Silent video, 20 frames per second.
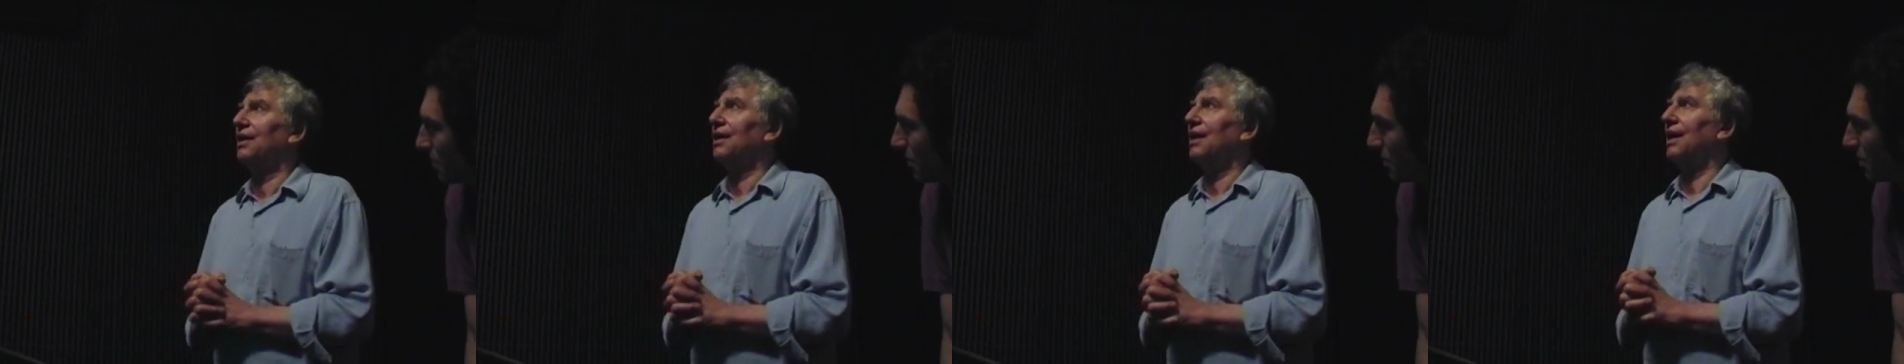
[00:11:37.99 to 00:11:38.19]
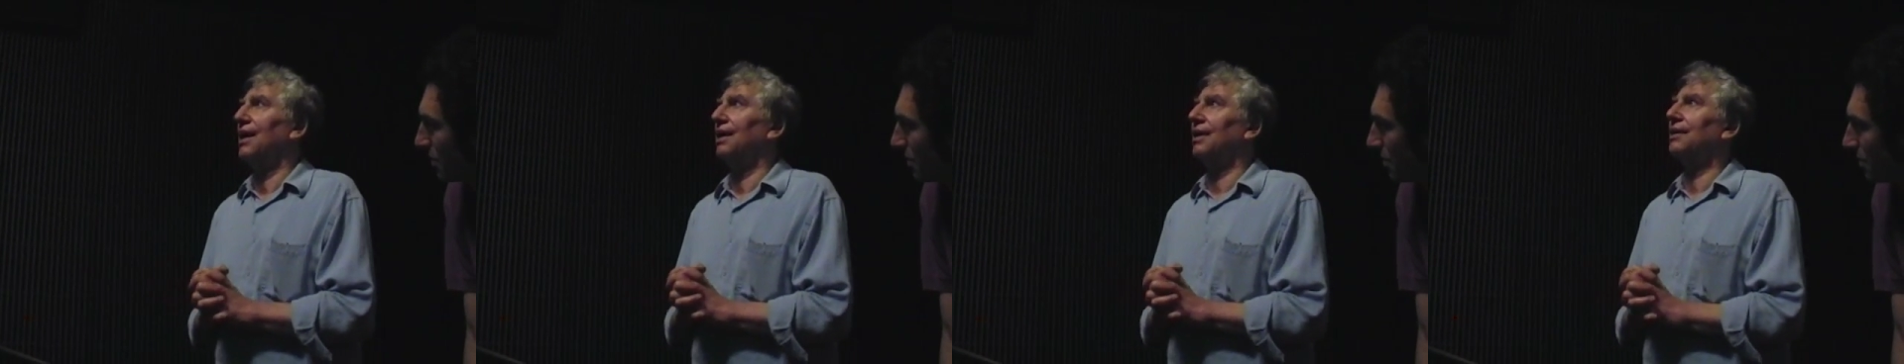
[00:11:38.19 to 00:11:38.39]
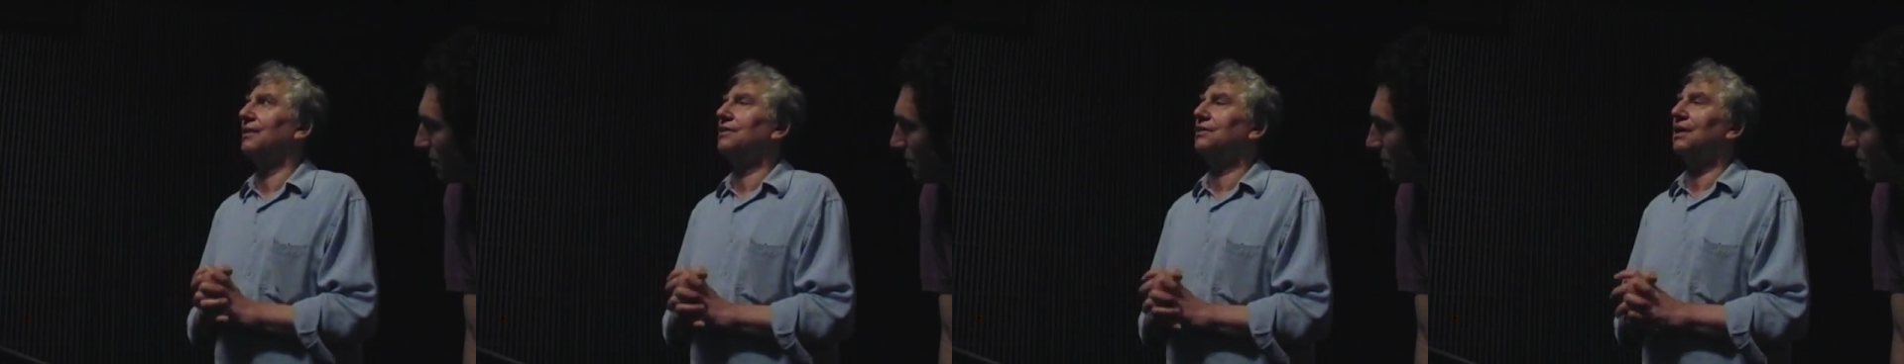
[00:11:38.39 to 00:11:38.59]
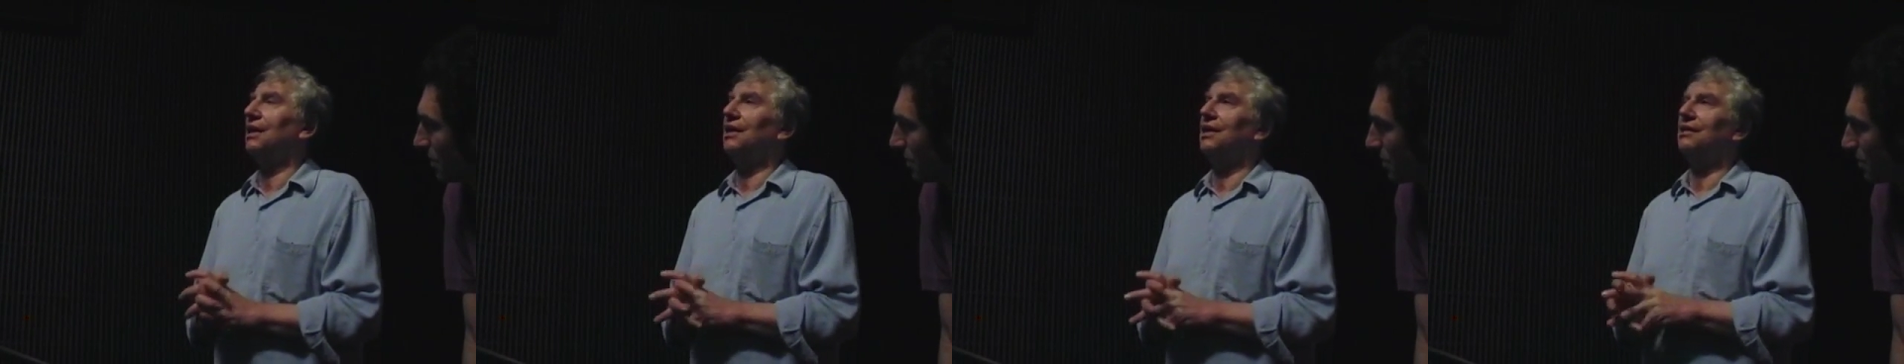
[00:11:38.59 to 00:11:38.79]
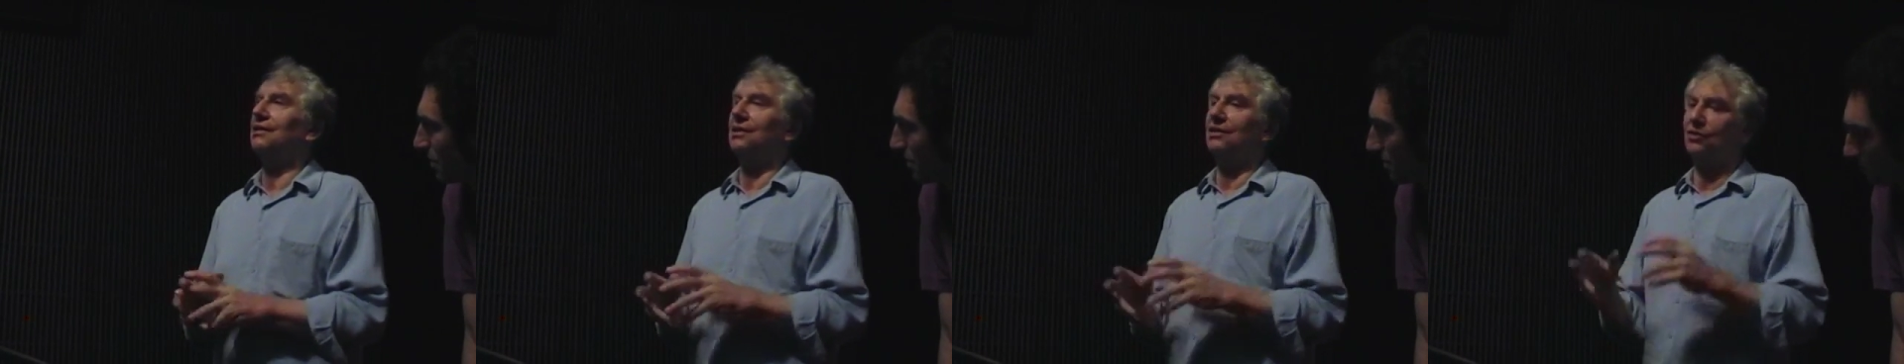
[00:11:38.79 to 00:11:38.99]
And
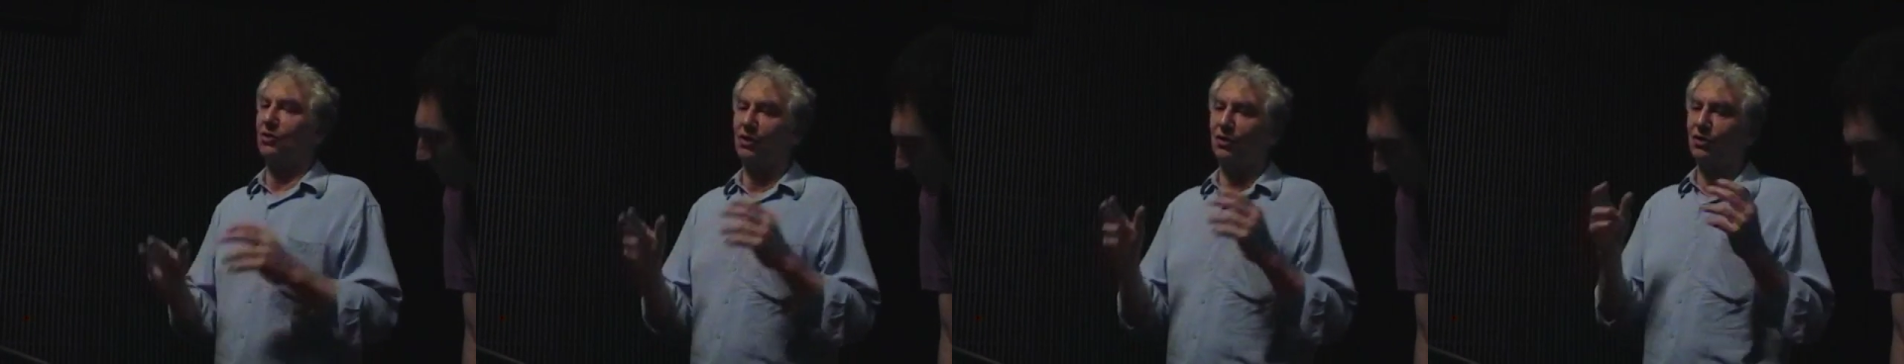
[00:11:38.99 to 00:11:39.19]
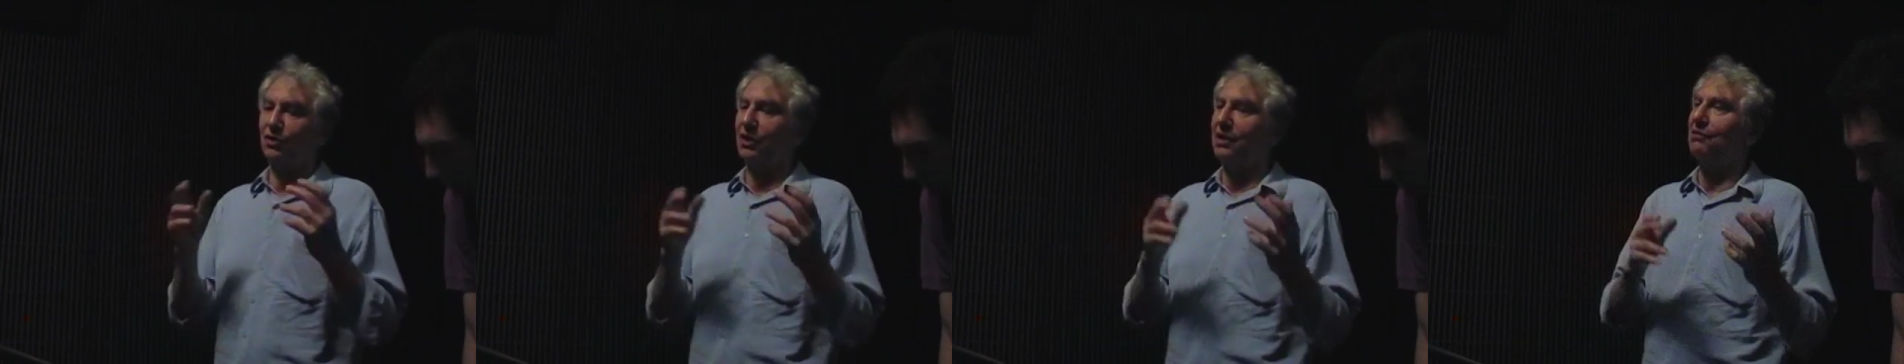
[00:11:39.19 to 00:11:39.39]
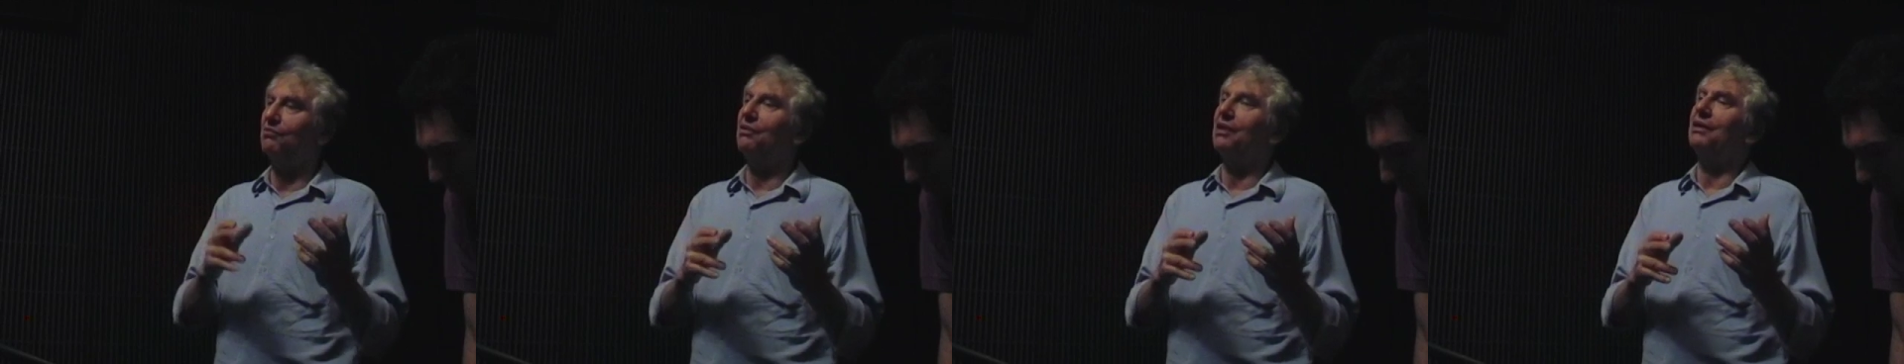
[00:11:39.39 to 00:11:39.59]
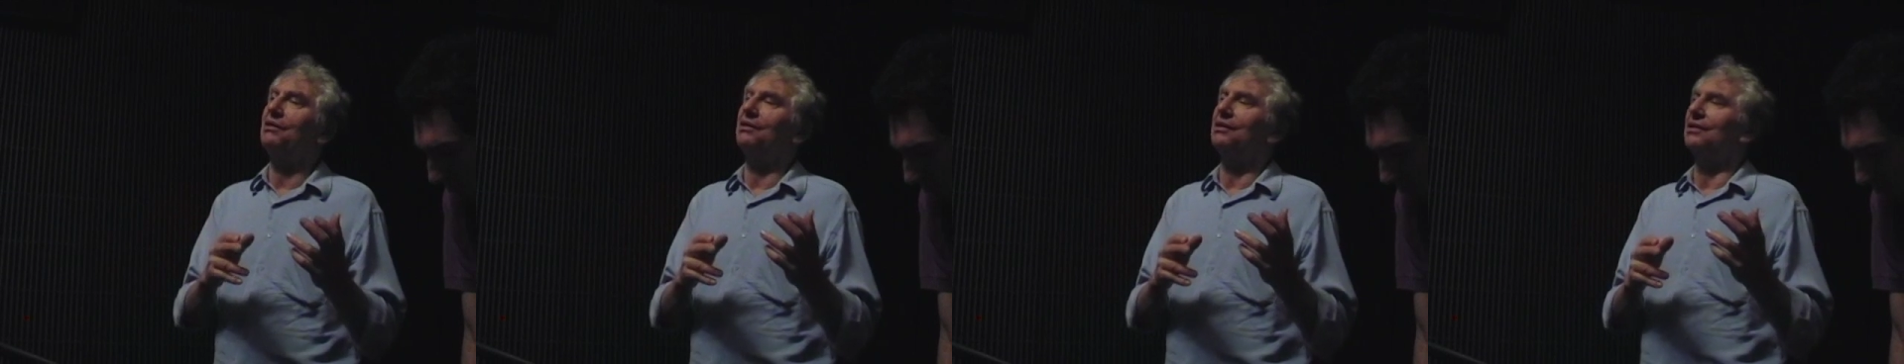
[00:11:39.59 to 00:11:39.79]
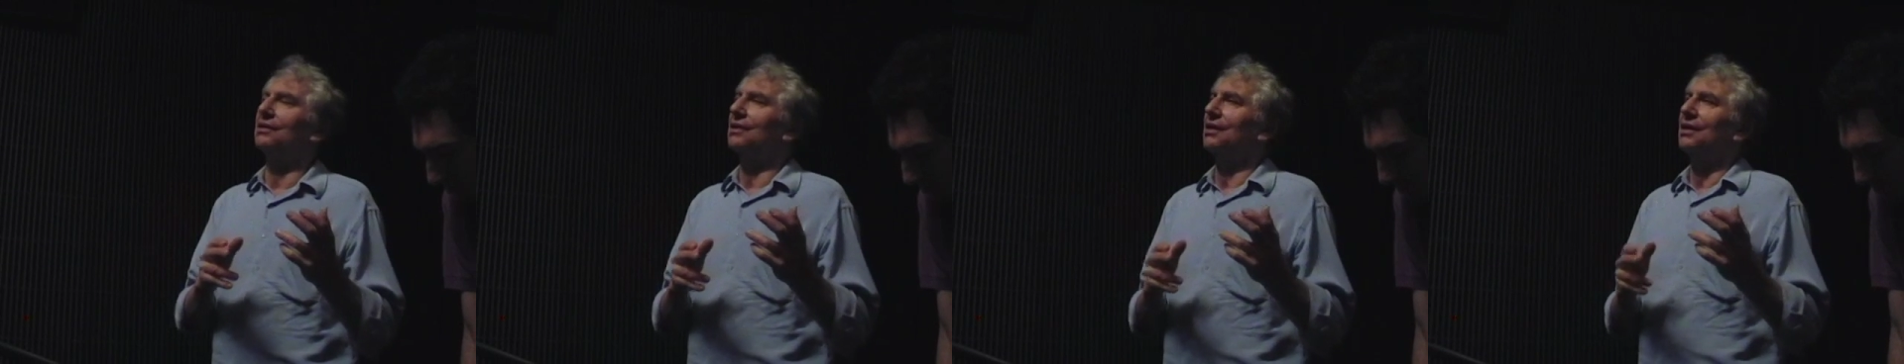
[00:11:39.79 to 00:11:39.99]
so you're seeing
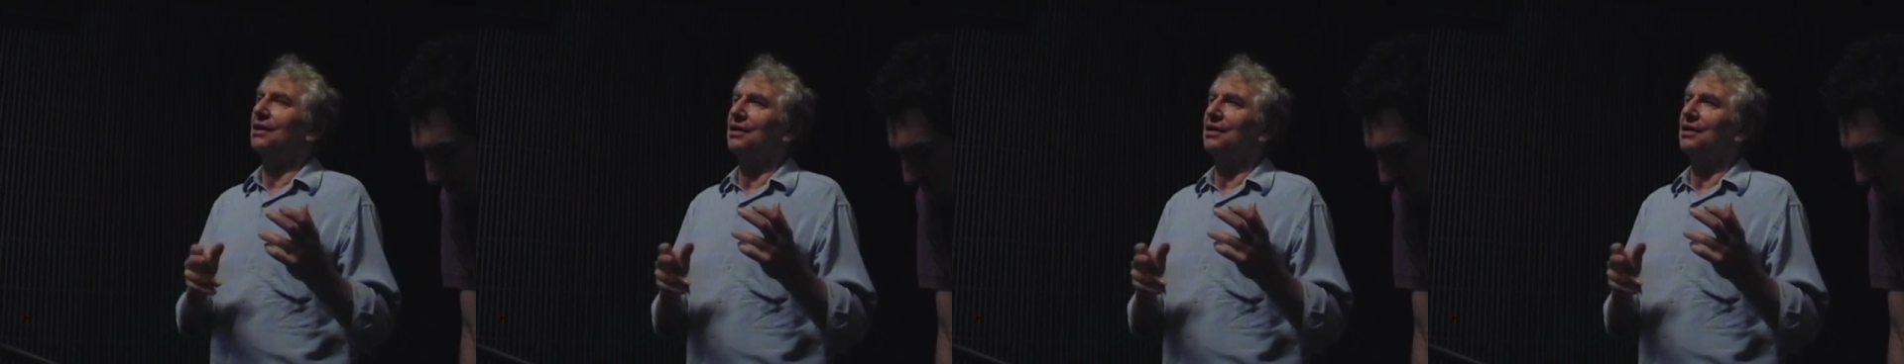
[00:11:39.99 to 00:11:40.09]
really